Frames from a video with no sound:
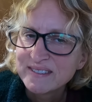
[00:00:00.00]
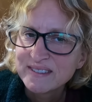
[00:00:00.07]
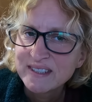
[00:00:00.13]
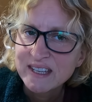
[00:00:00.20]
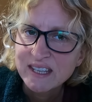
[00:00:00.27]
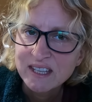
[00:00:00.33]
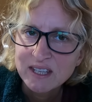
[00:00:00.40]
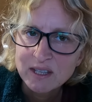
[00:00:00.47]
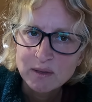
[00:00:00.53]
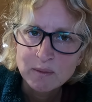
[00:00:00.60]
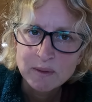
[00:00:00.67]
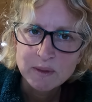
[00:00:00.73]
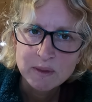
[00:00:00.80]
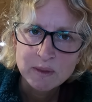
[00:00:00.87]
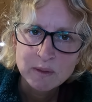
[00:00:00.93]
See you
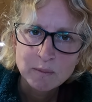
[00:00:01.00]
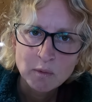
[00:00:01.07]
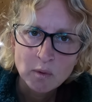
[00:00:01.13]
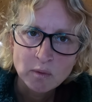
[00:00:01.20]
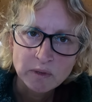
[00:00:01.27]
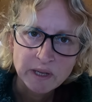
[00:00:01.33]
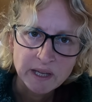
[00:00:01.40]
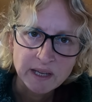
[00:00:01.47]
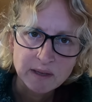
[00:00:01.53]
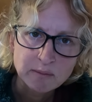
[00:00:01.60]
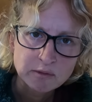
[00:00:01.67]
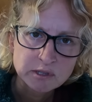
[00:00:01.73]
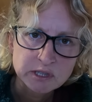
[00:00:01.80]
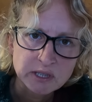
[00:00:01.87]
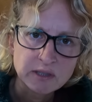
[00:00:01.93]
in the morning and
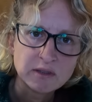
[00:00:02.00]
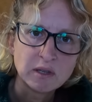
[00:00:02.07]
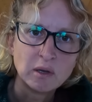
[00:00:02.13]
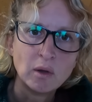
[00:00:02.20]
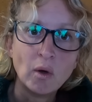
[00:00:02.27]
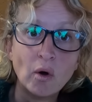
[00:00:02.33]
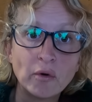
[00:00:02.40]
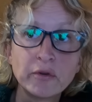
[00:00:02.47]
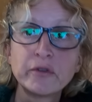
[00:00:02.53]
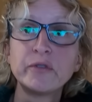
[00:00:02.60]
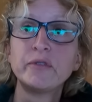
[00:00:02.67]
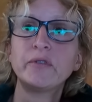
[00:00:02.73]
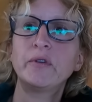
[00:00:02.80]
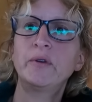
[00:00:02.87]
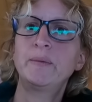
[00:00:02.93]
we'll show you the
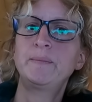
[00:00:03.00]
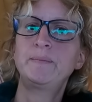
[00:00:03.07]
locks.